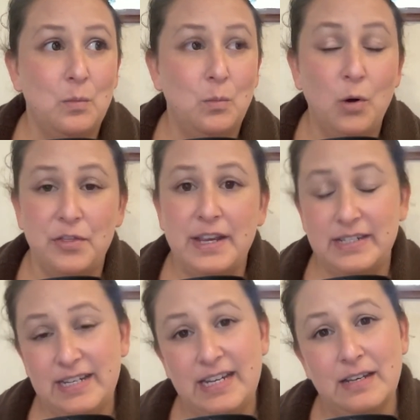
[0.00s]
what they
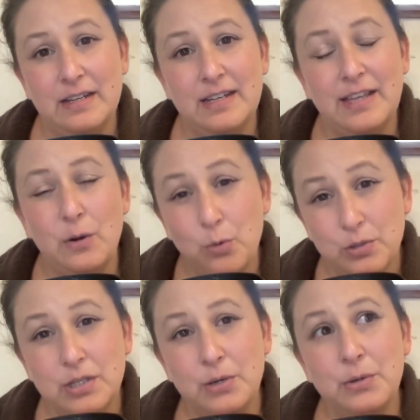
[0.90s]
need. They
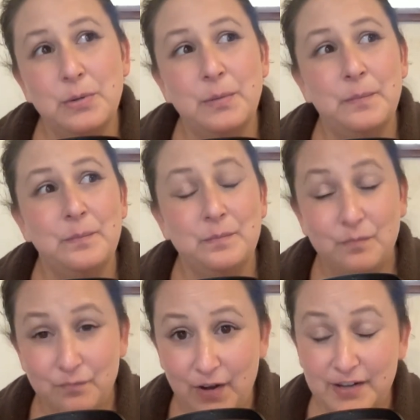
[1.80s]
also
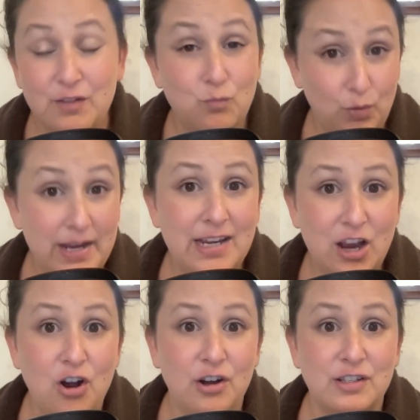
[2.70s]
find it really
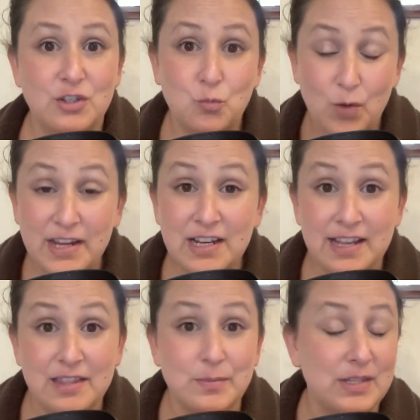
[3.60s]
hard to
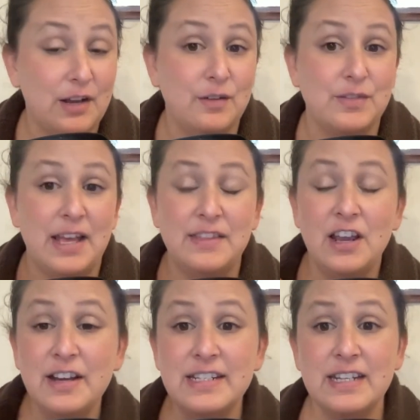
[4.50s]
regulate themselves. And the
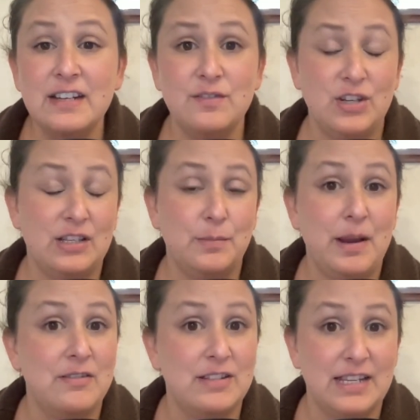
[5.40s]
idea of gentle
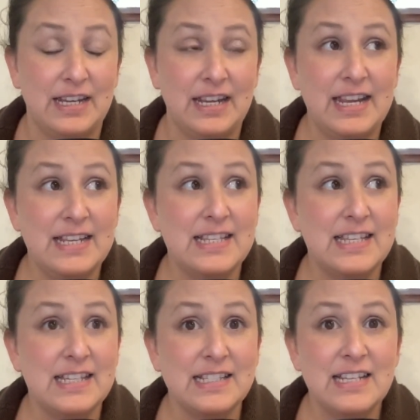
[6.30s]
parenting is
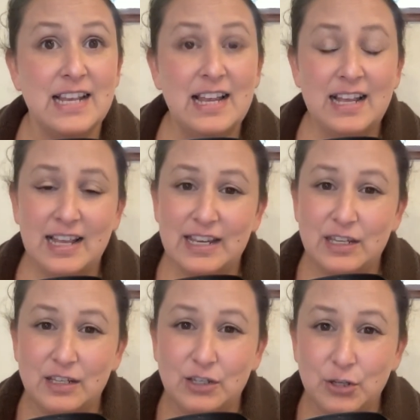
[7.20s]
that
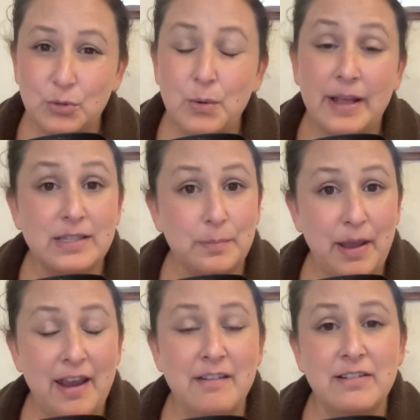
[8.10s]
you as a
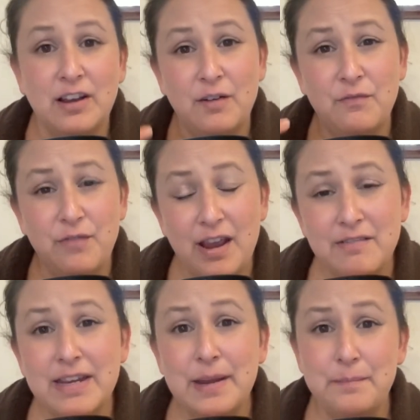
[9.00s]
parent are
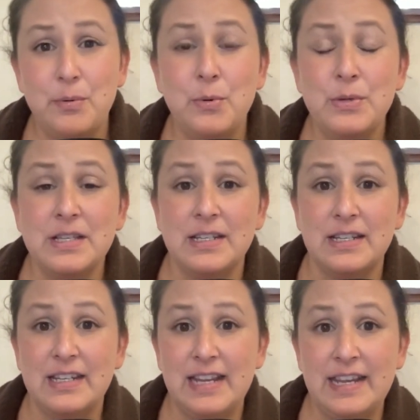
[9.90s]
very important
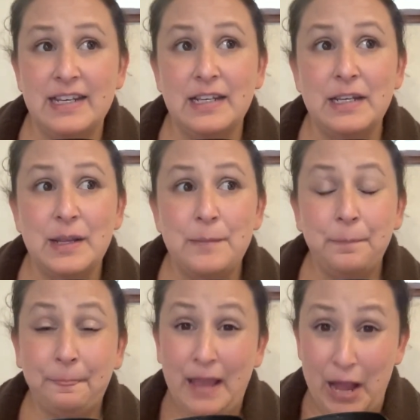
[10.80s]
in
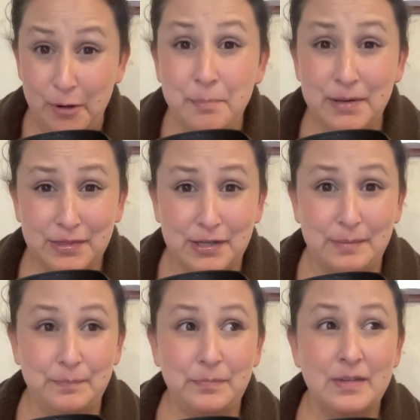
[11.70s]
helping
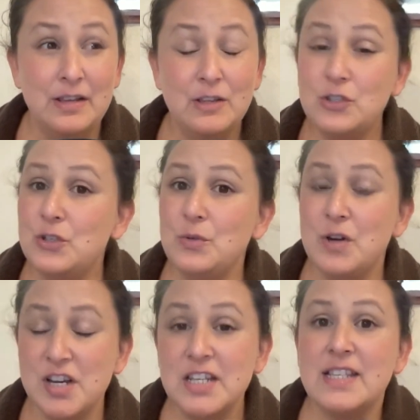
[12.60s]
them to
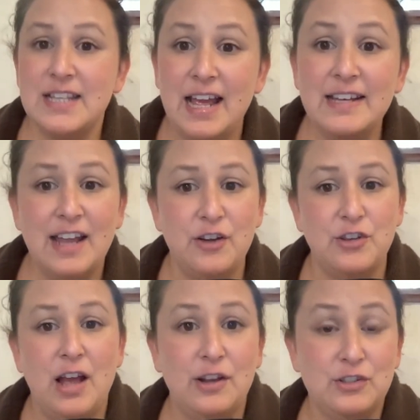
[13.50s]
understand
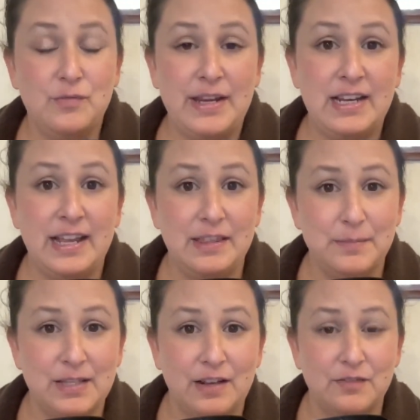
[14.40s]
how to regulate
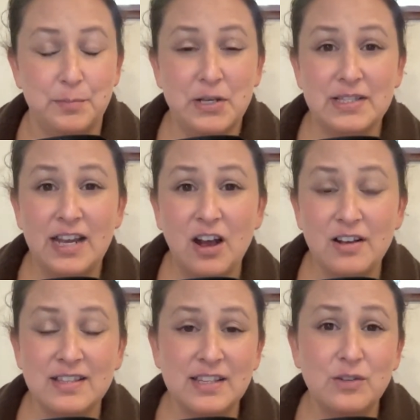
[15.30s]
themselves, because they are
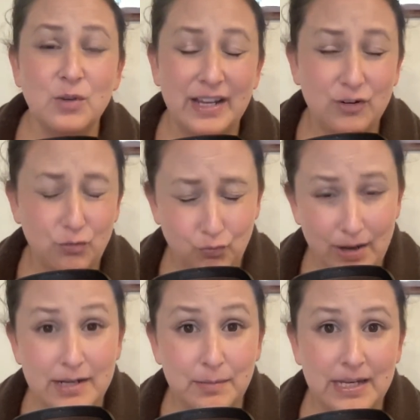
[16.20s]
still
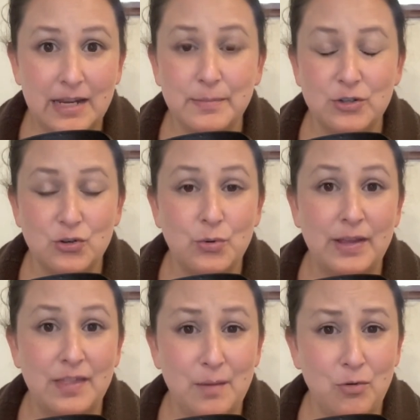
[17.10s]
incredibly immature in
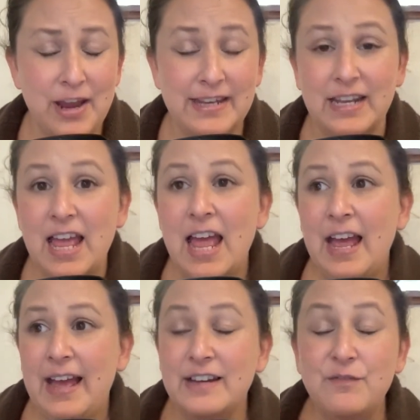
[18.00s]
their brain.
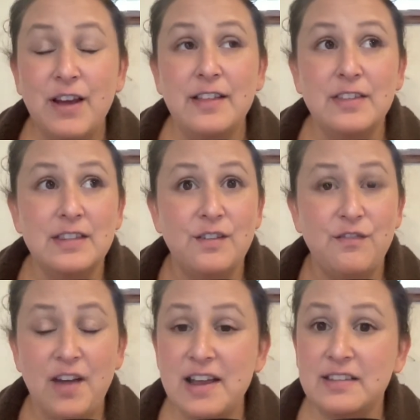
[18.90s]
And in fact, the
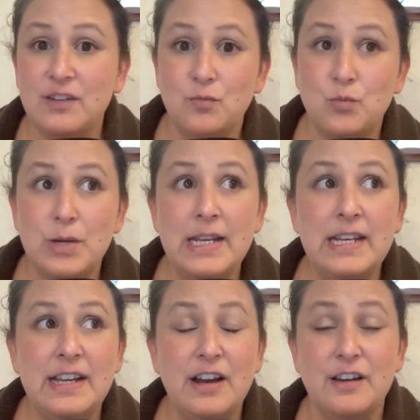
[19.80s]
fact that really
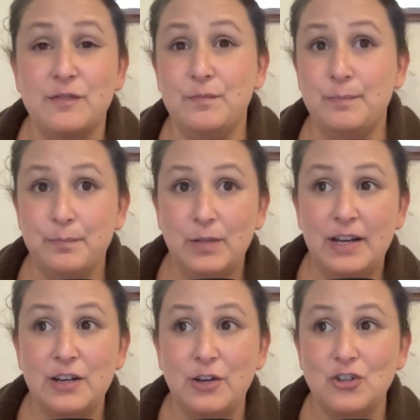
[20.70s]
kind of,
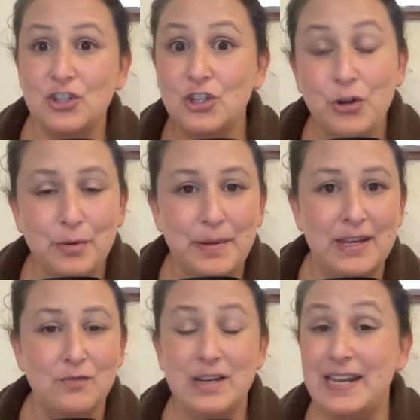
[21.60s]
shook me
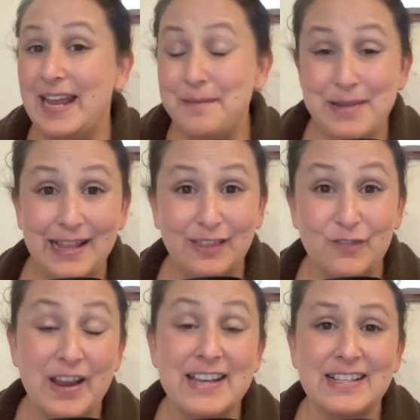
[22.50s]
and really hit me in the
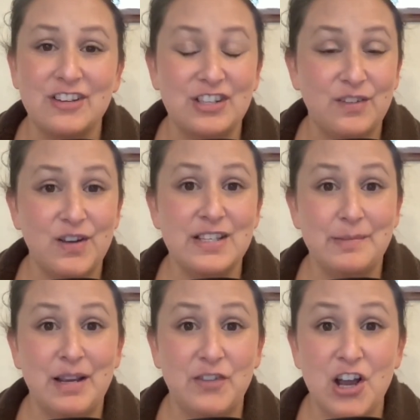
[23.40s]
face actually the first time
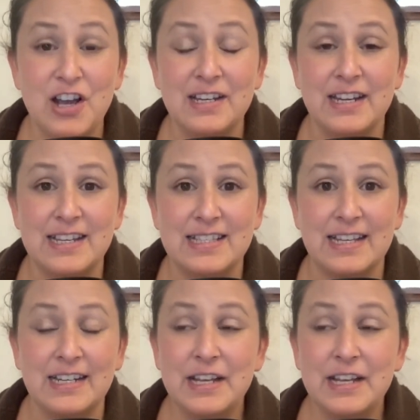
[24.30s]
I ever heard it is that